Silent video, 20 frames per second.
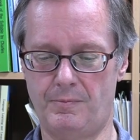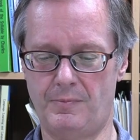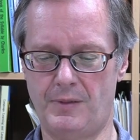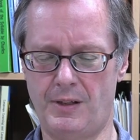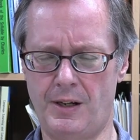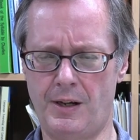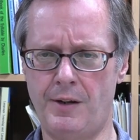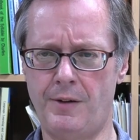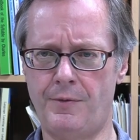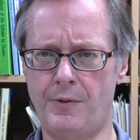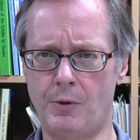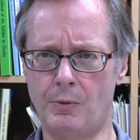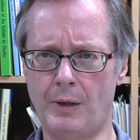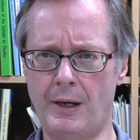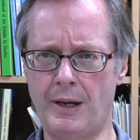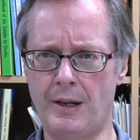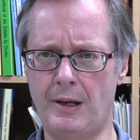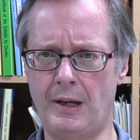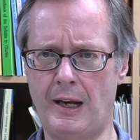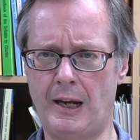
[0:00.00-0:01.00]
And if you
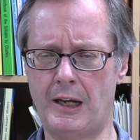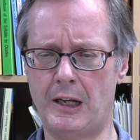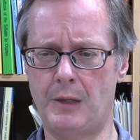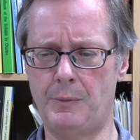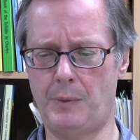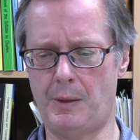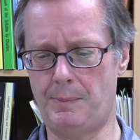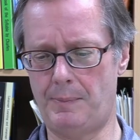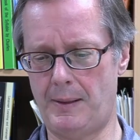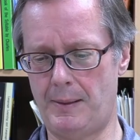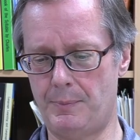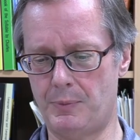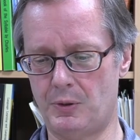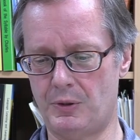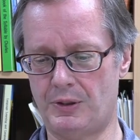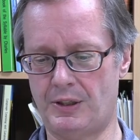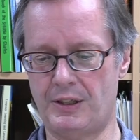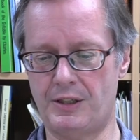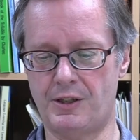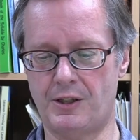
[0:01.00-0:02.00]
write an academic
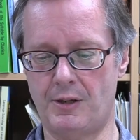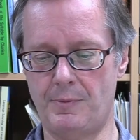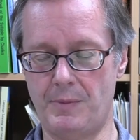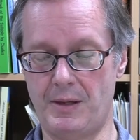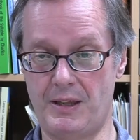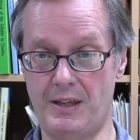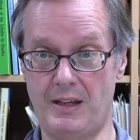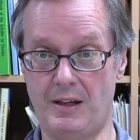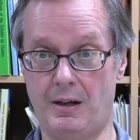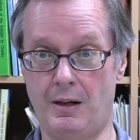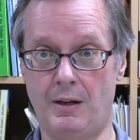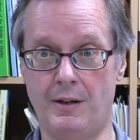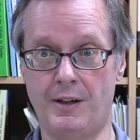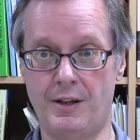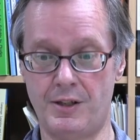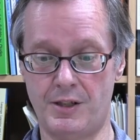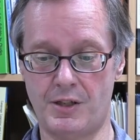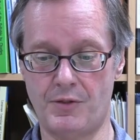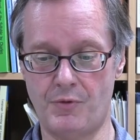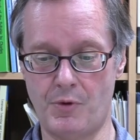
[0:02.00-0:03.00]
paper, that's going to be the
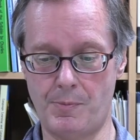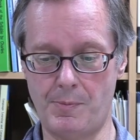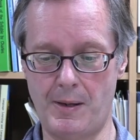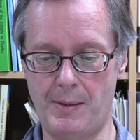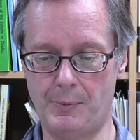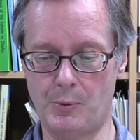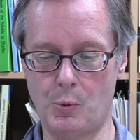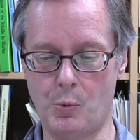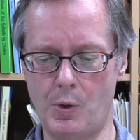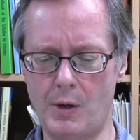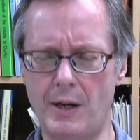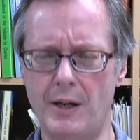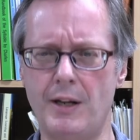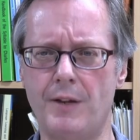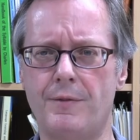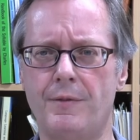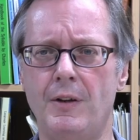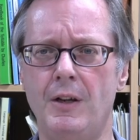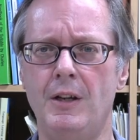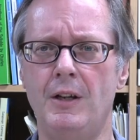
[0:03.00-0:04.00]
audience of your paper. What kind
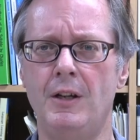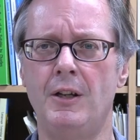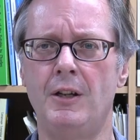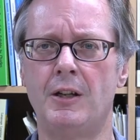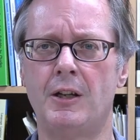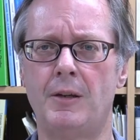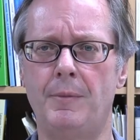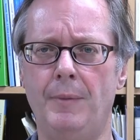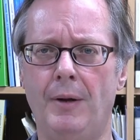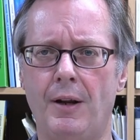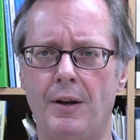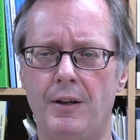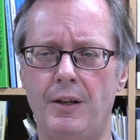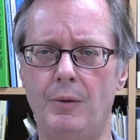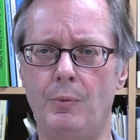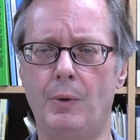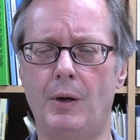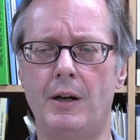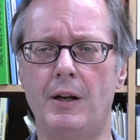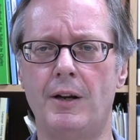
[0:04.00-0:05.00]
of community,
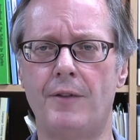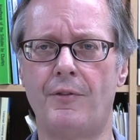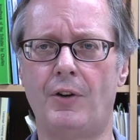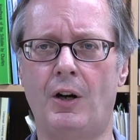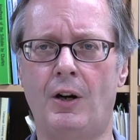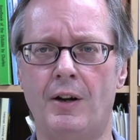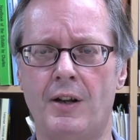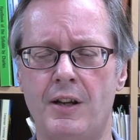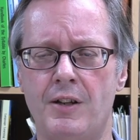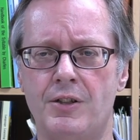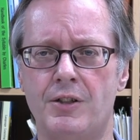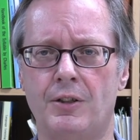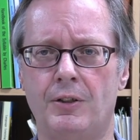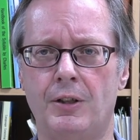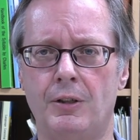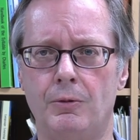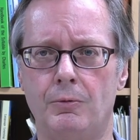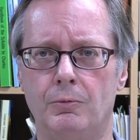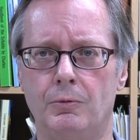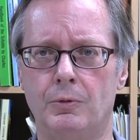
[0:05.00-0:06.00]
what kind of audience are
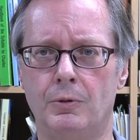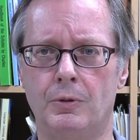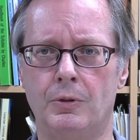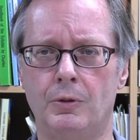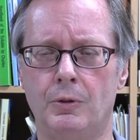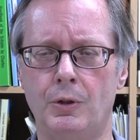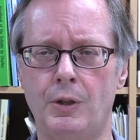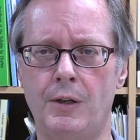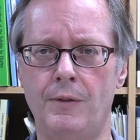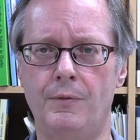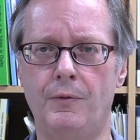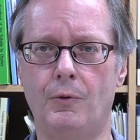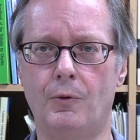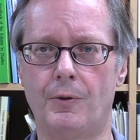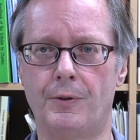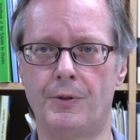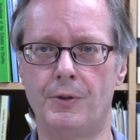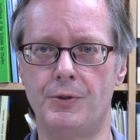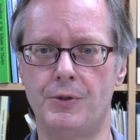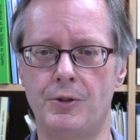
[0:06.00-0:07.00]
you looking for?
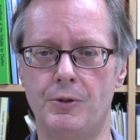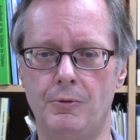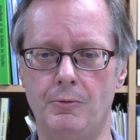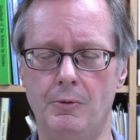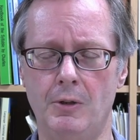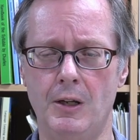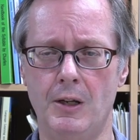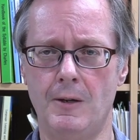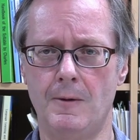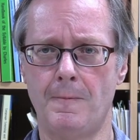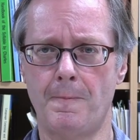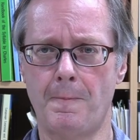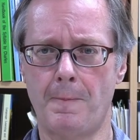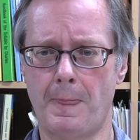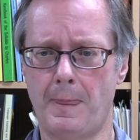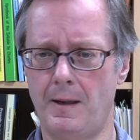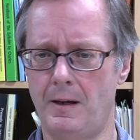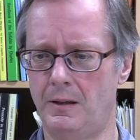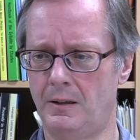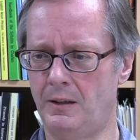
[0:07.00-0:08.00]
Those who
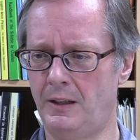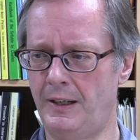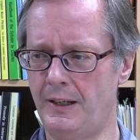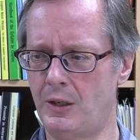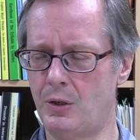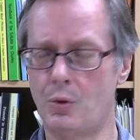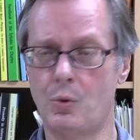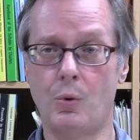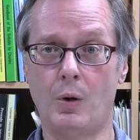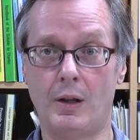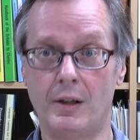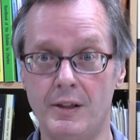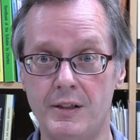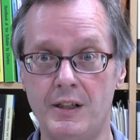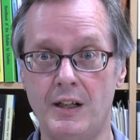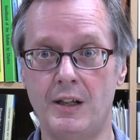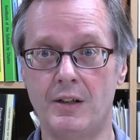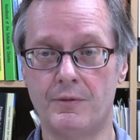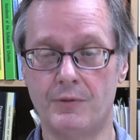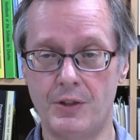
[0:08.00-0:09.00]
like
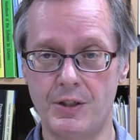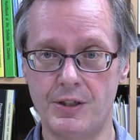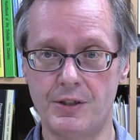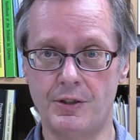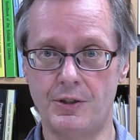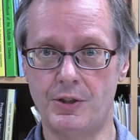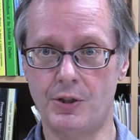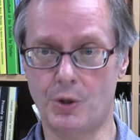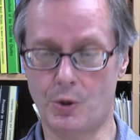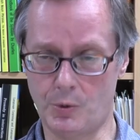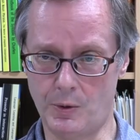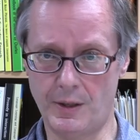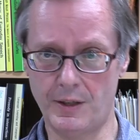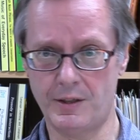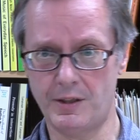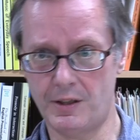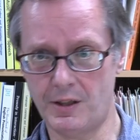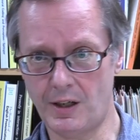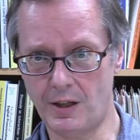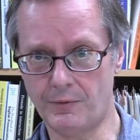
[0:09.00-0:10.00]
qualitative research or
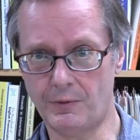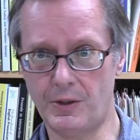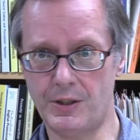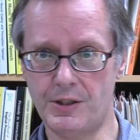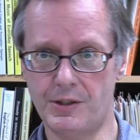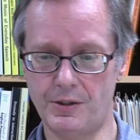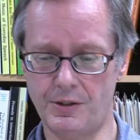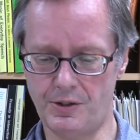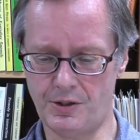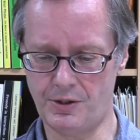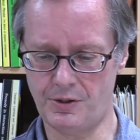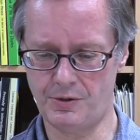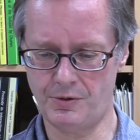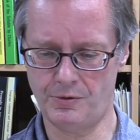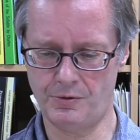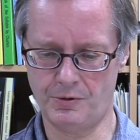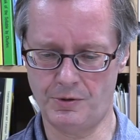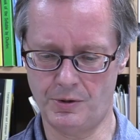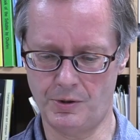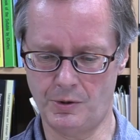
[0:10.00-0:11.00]
quantitative research
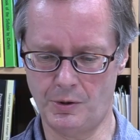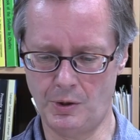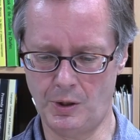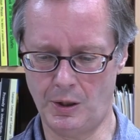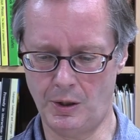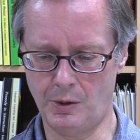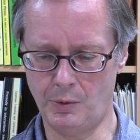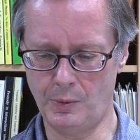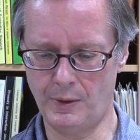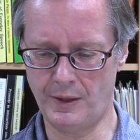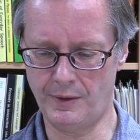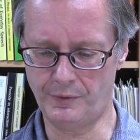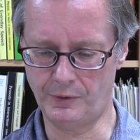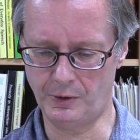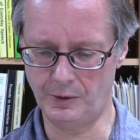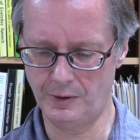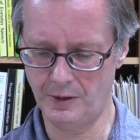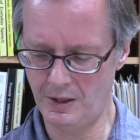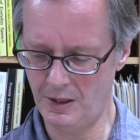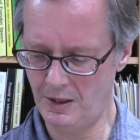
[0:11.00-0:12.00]
or whatever.